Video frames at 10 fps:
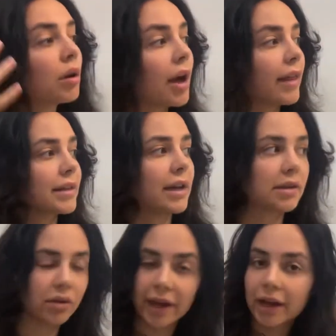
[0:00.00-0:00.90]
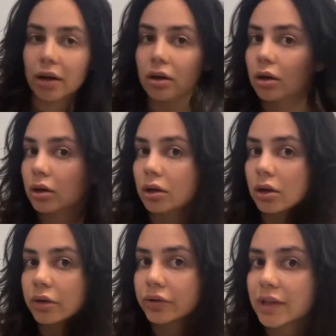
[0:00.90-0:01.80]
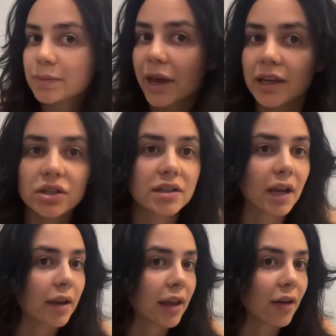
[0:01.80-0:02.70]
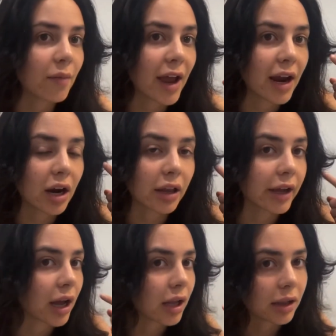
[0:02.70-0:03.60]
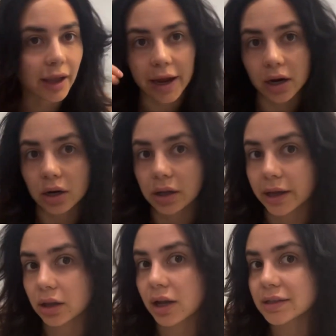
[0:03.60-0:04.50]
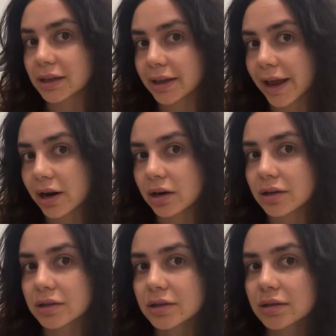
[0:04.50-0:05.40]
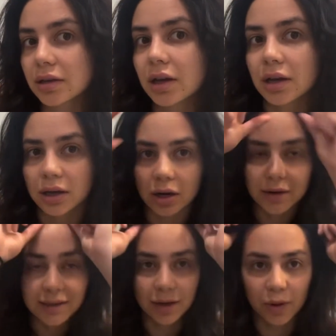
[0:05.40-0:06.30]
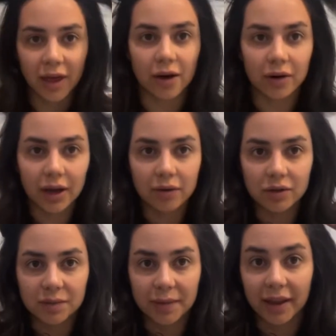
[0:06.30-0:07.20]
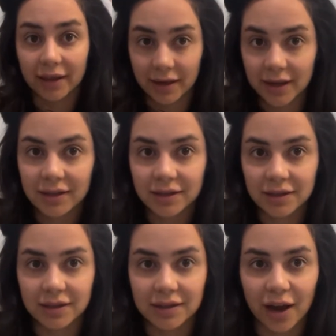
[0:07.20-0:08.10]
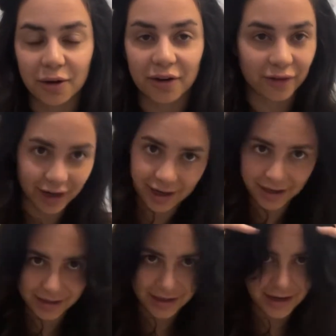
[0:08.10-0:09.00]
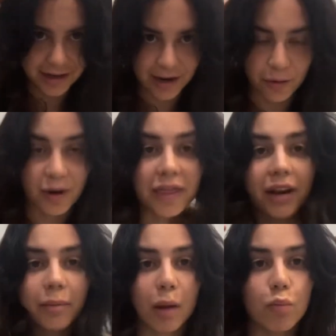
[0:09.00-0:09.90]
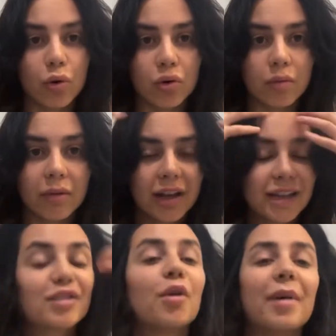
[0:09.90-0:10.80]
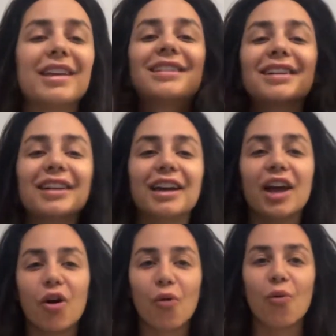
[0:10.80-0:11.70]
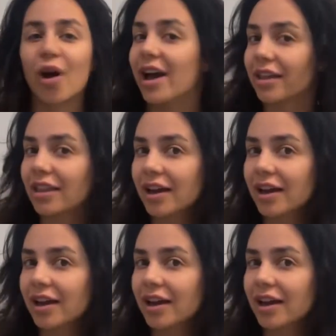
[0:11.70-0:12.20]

And that's it. And so like these bangs just like give my hair like a layer, like lots of layers you know, cause like without it, it would just be like this and see how different it is. Now with it, I'm like, boom. So basically what the